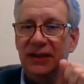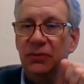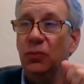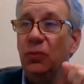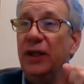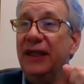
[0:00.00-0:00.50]

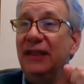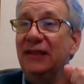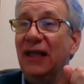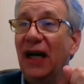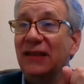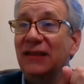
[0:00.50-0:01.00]
And we
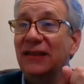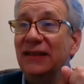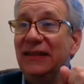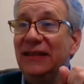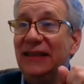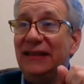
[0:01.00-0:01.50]
talked
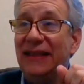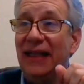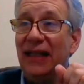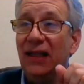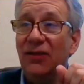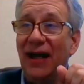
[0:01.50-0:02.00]
in
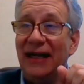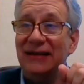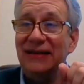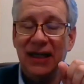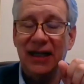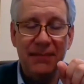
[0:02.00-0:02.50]
detail
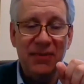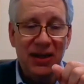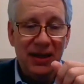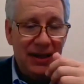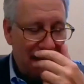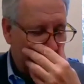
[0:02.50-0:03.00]
last time
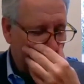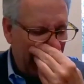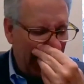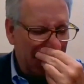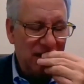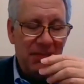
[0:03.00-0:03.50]

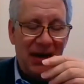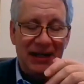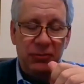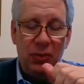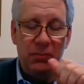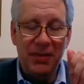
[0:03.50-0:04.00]
about the
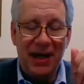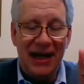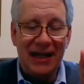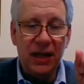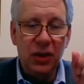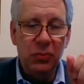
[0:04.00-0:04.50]

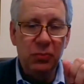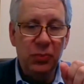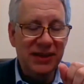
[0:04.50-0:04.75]
microbiome.